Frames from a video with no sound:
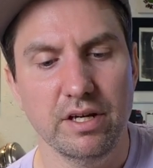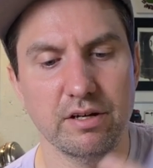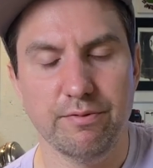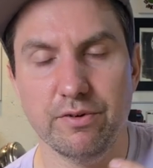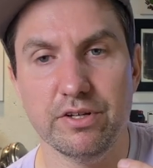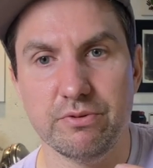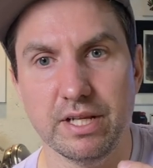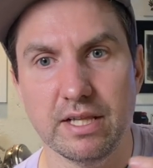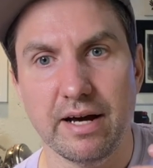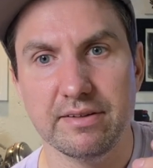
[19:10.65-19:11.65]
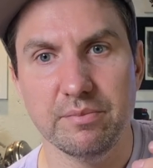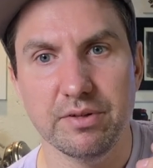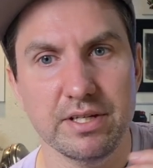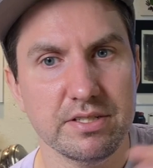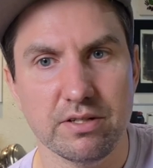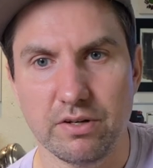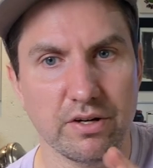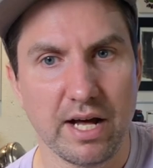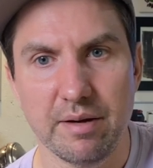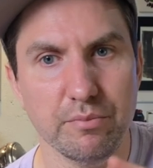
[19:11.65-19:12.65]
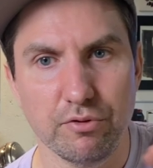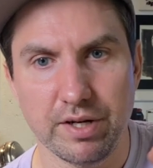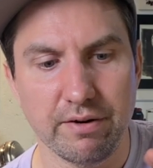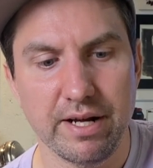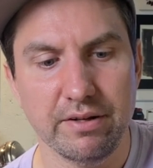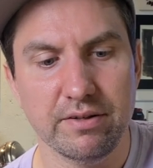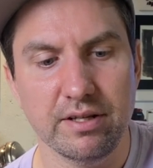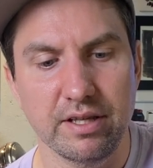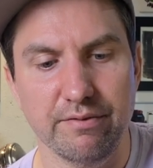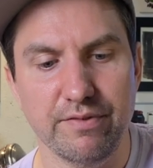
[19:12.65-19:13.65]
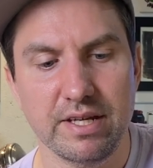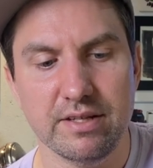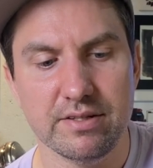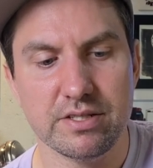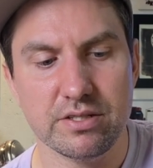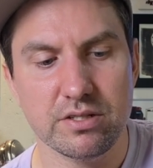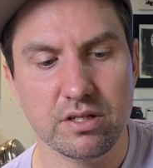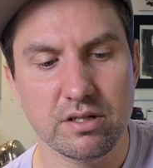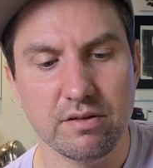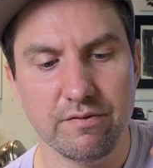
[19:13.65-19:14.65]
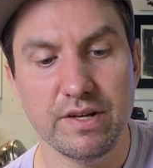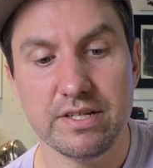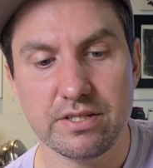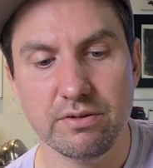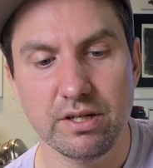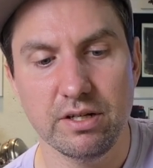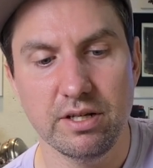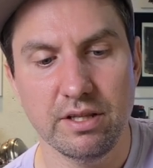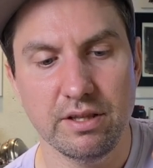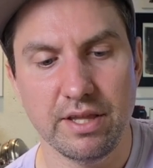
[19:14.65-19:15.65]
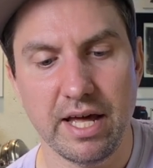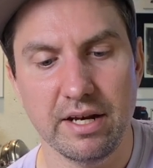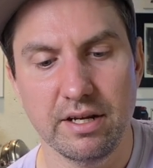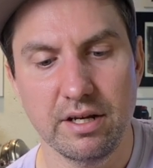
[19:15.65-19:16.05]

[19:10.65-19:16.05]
Your foot is really locked in place, so you're not moving around, and the fit is so good that